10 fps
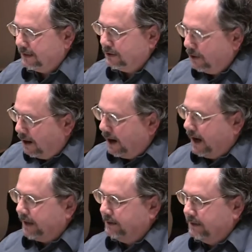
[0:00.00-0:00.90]

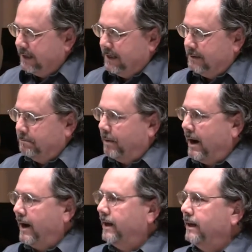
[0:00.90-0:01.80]
God
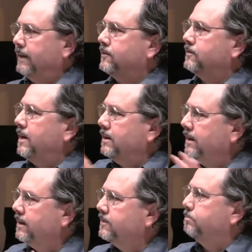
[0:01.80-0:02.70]
by
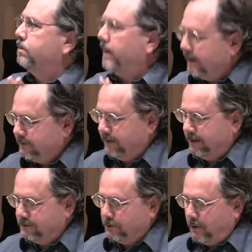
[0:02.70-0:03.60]
extending his
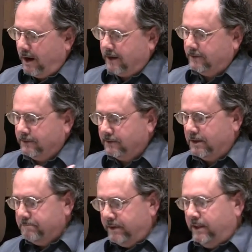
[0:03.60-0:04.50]
blessing to us, is
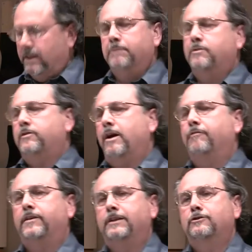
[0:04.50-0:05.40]
committing
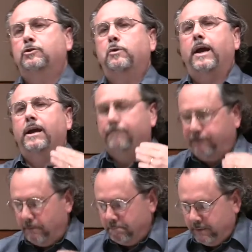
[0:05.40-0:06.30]
himself into a
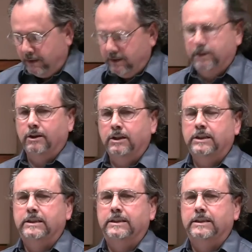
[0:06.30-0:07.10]
familial